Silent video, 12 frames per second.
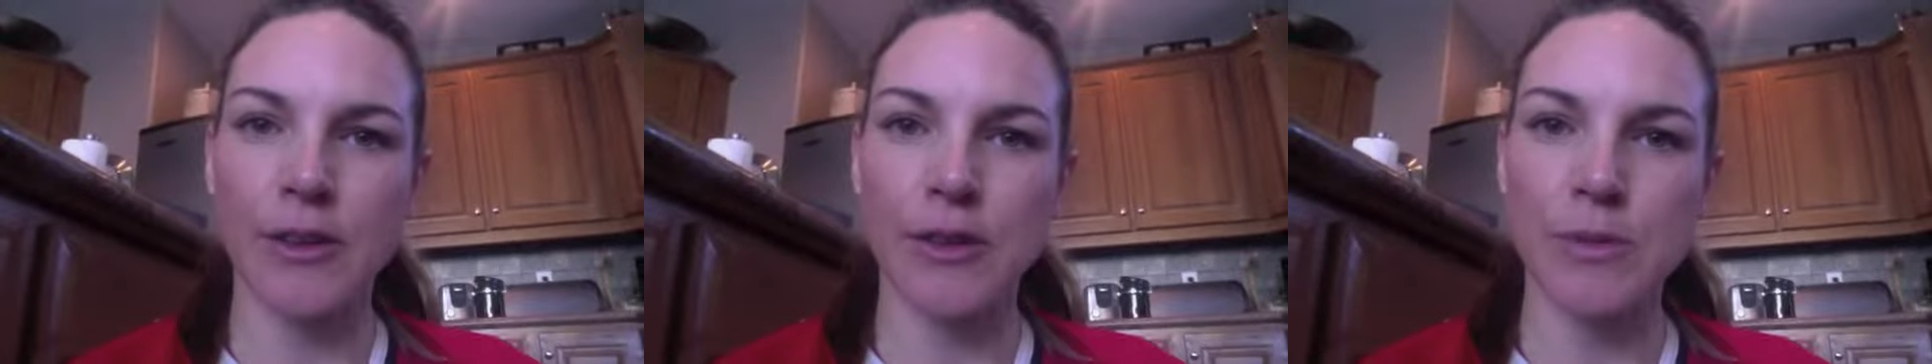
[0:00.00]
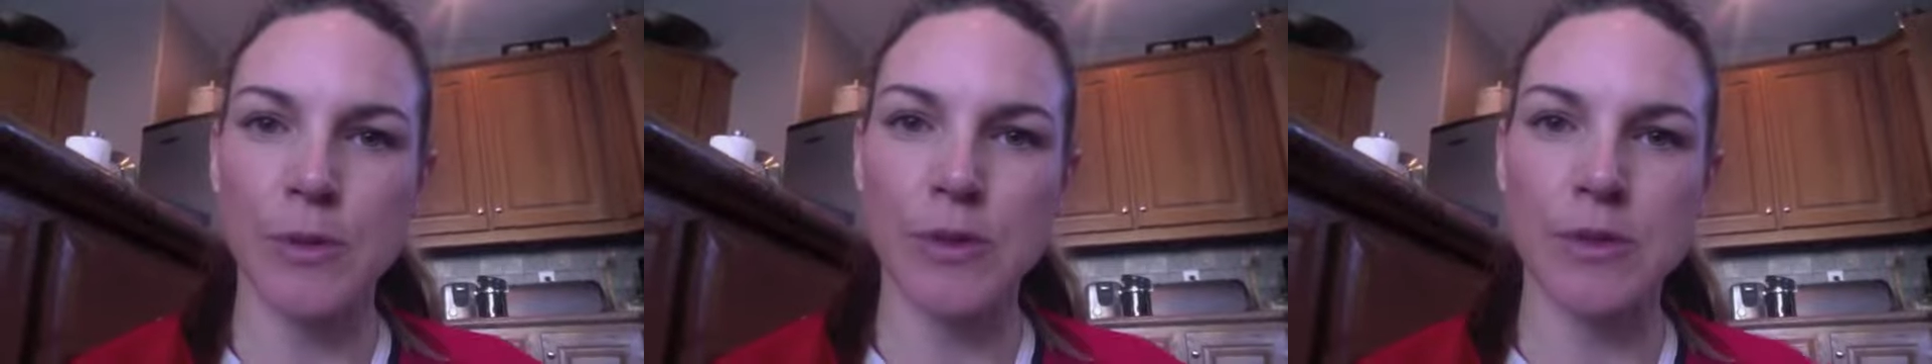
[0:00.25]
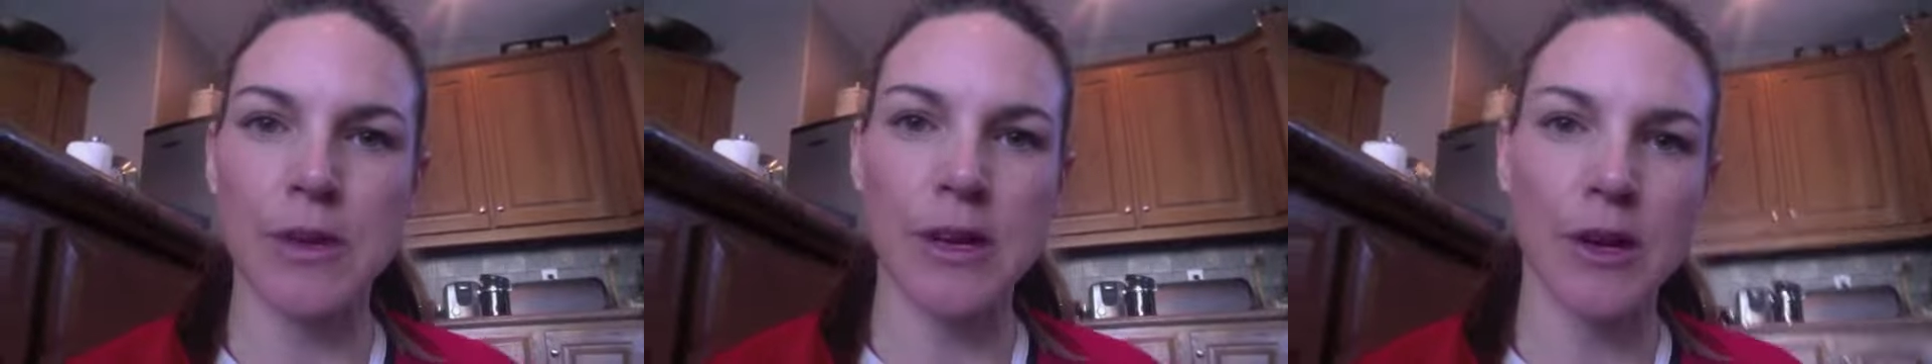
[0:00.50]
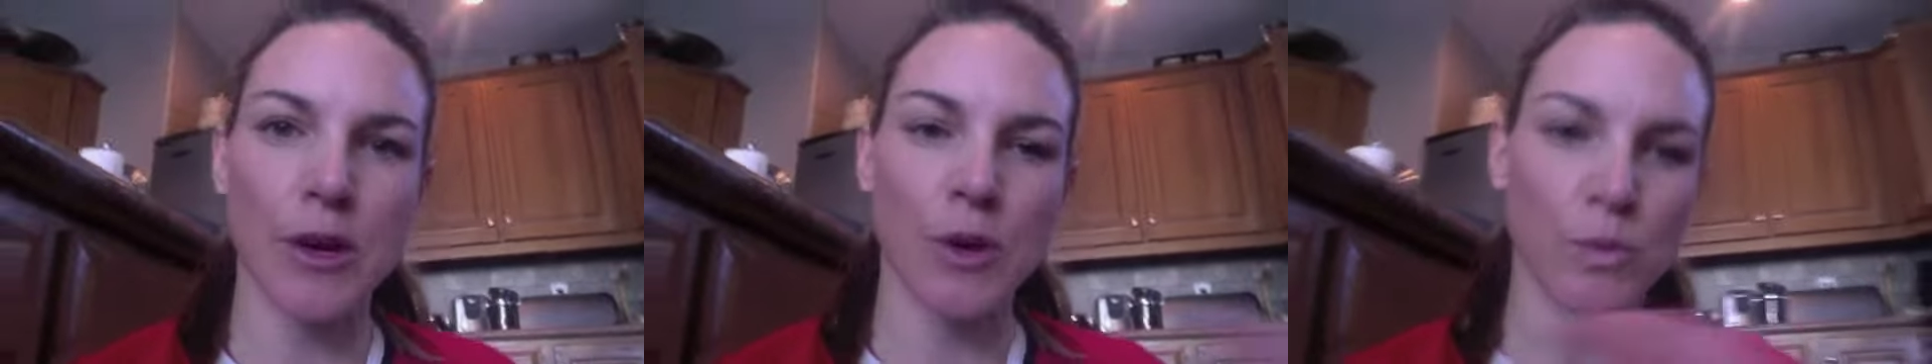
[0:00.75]
supposed to be, you
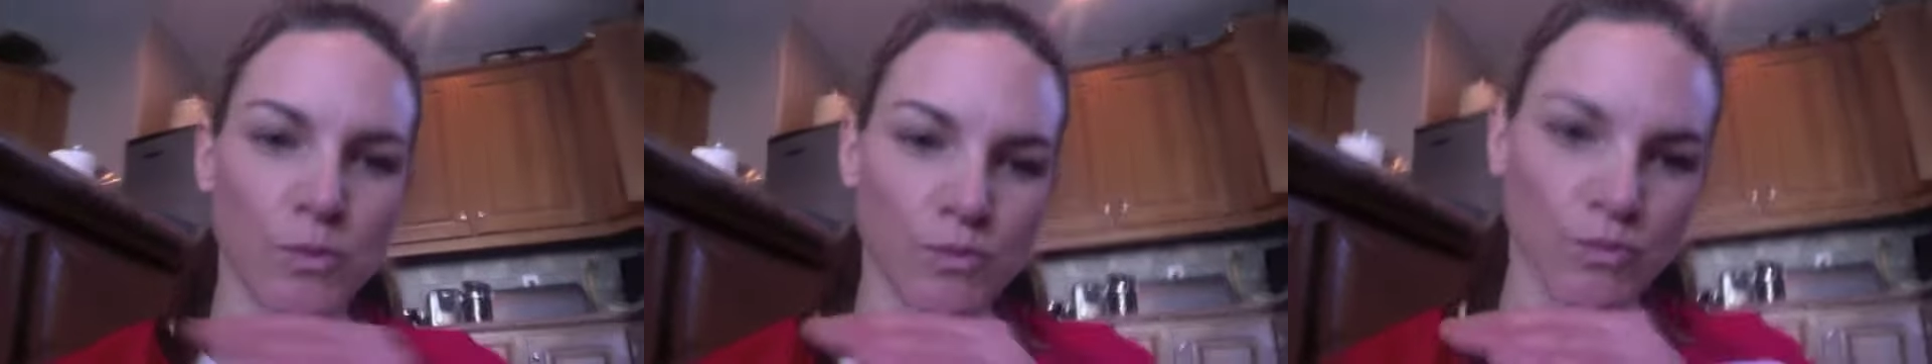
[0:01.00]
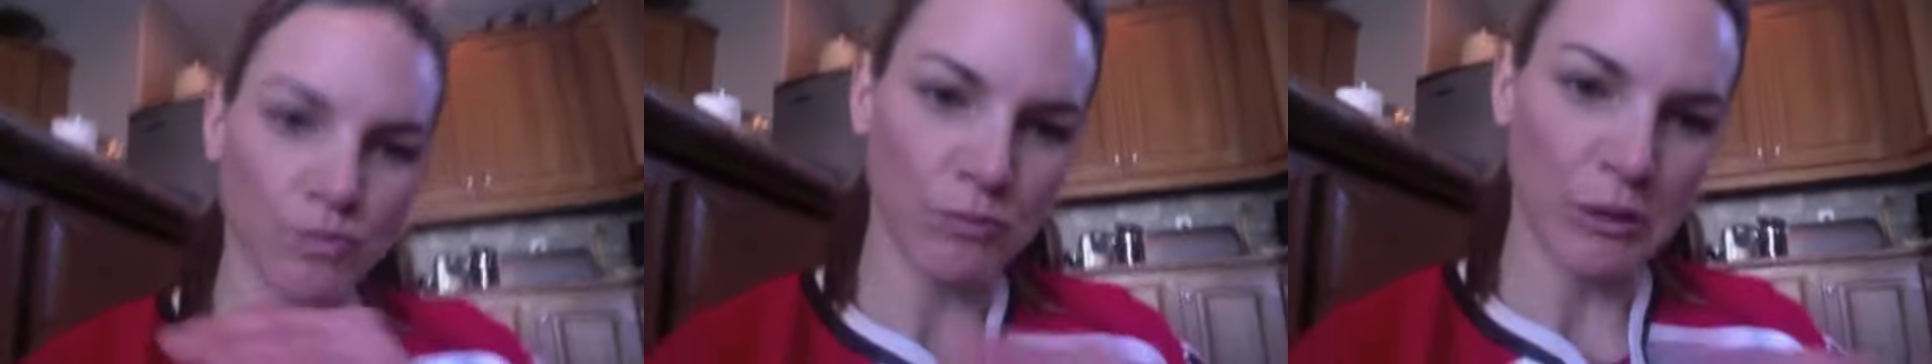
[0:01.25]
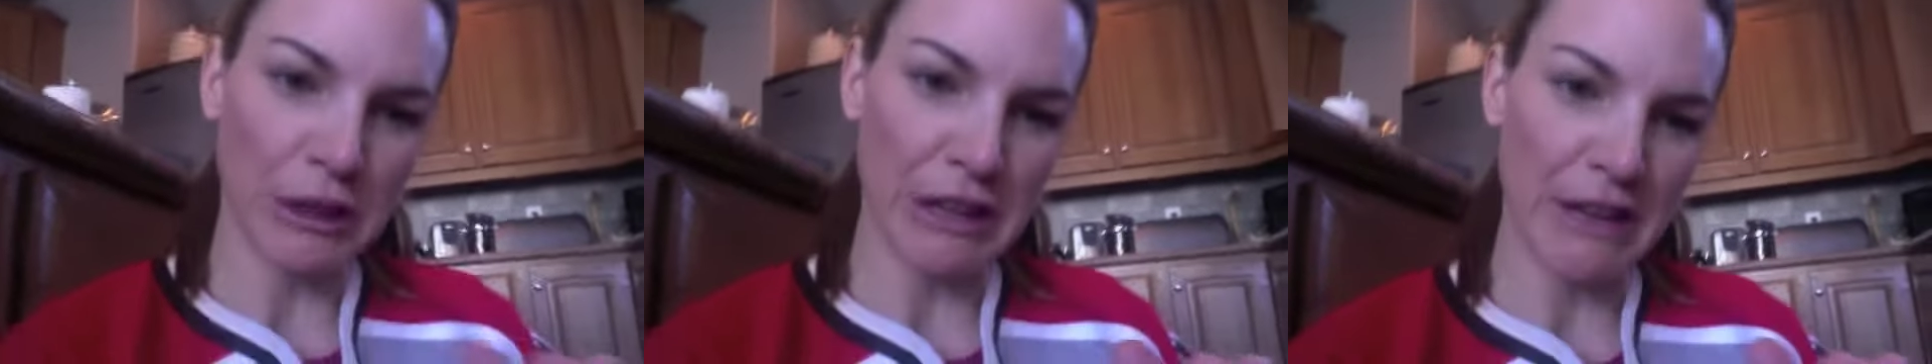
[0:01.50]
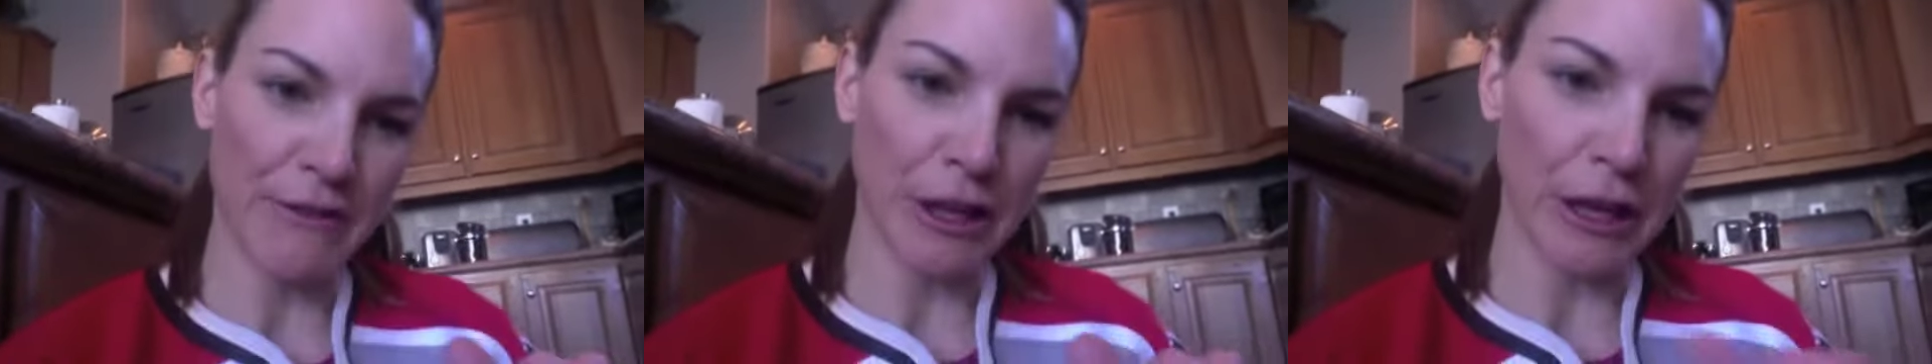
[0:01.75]
know,
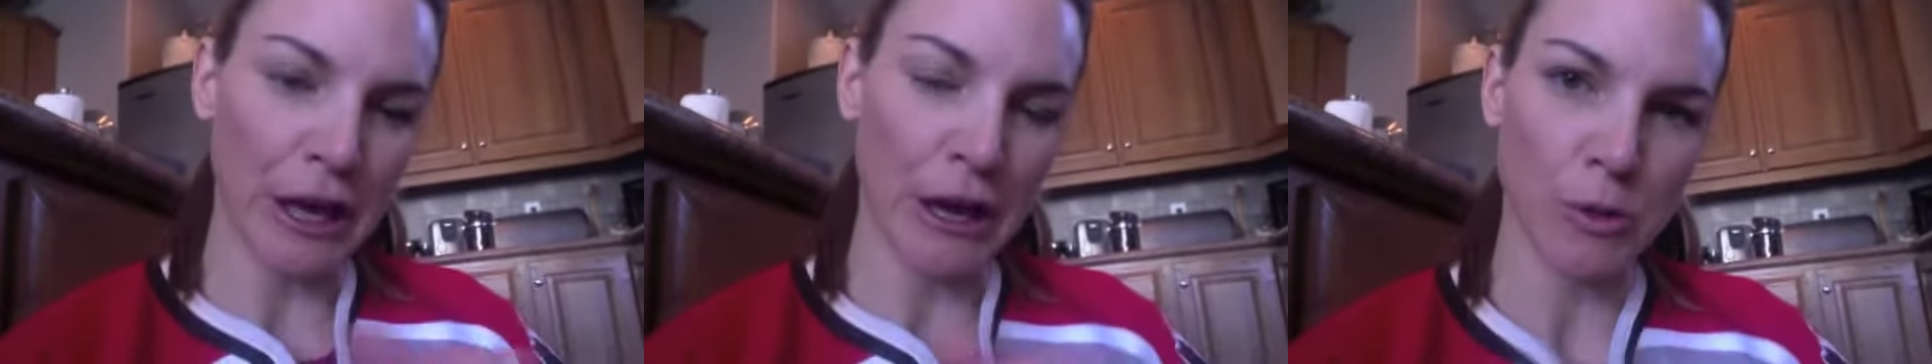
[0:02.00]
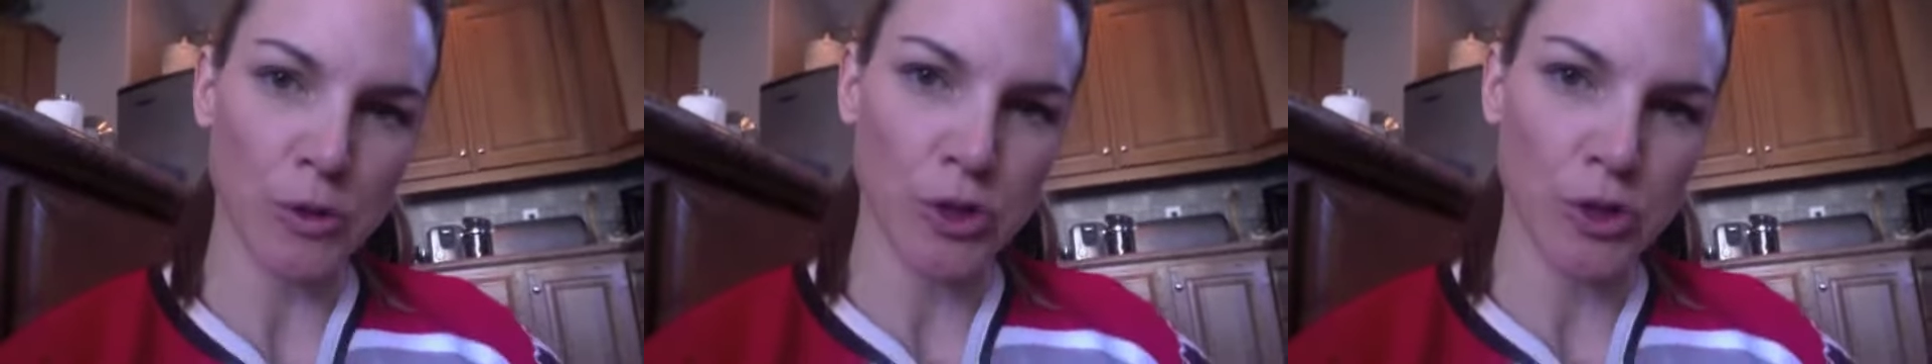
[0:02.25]
leveling out.